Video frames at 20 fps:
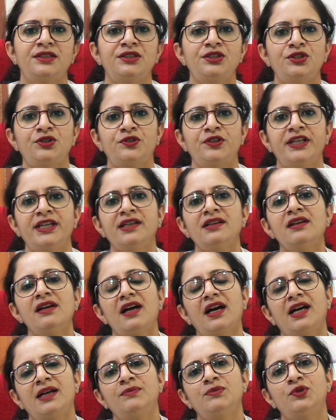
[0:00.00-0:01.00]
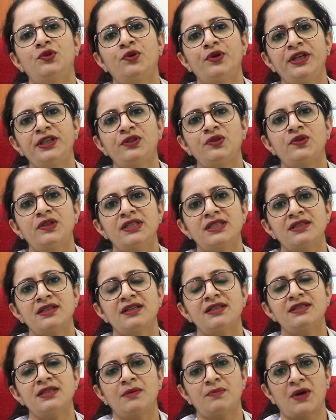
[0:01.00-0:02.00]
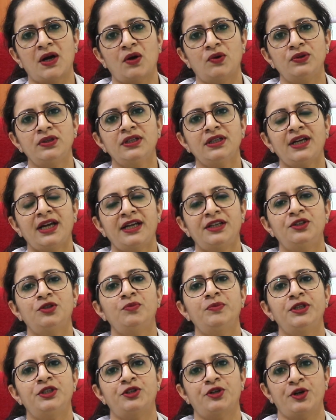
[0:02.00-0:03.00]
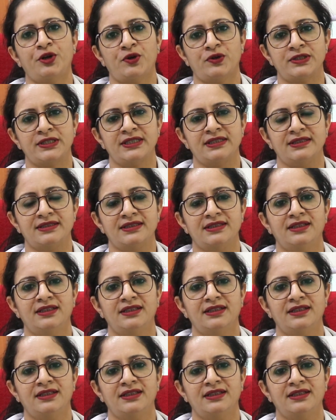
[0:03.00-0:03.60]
Today, I'm going to discuss about endometriosis.